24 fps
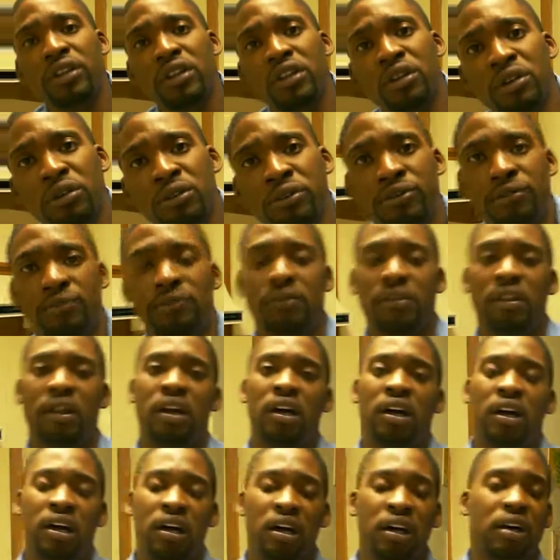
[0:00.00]
you've
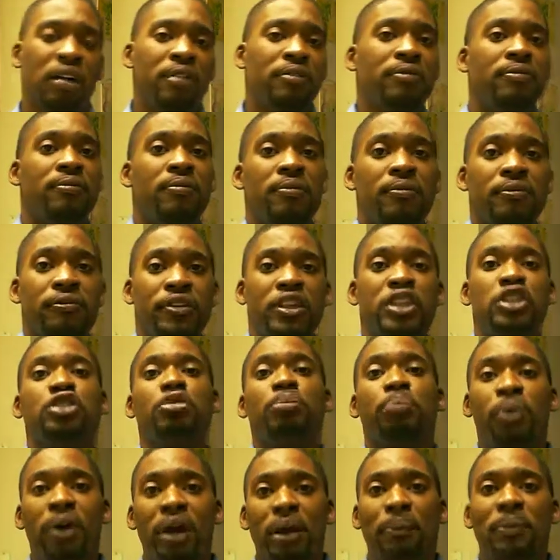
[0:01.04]

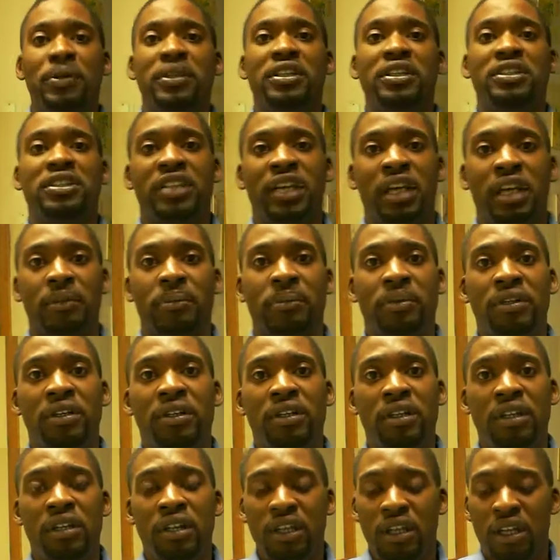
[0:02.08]
finished prepping the chamber
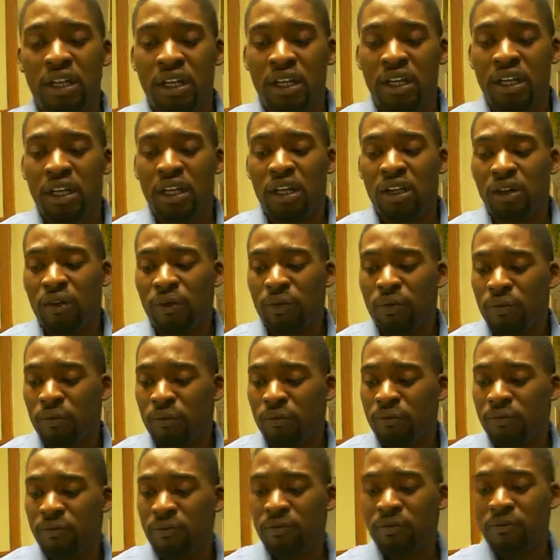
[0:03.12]

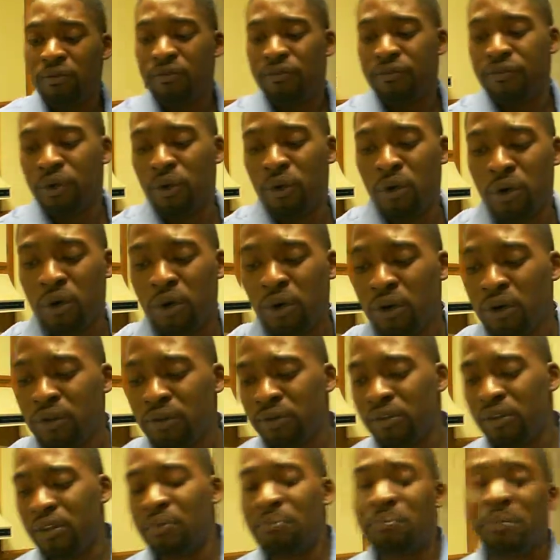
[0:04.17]
for
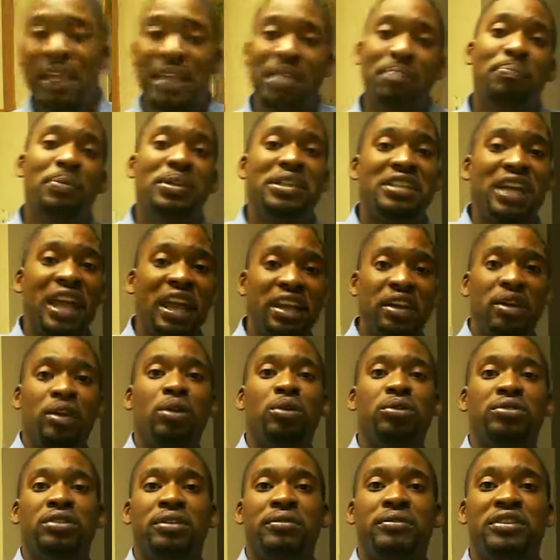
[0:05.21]
the meat and
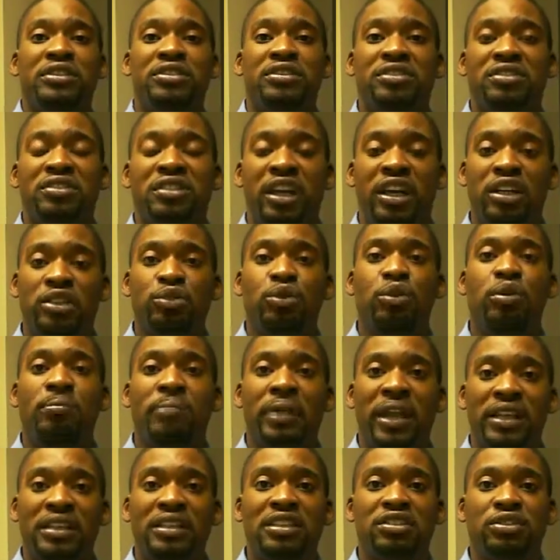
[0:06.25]
potatoes of this scheduled
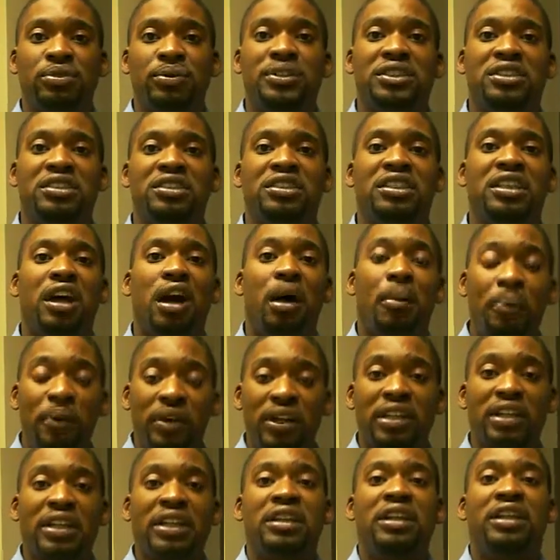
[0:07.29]
maintenance, which is the upper
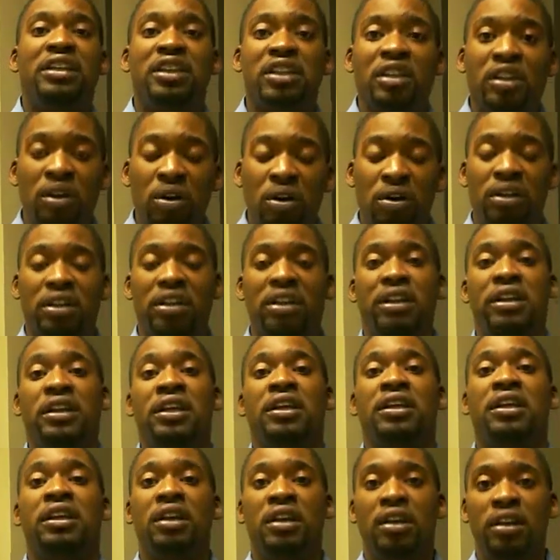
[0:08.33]
clean and the lower clean,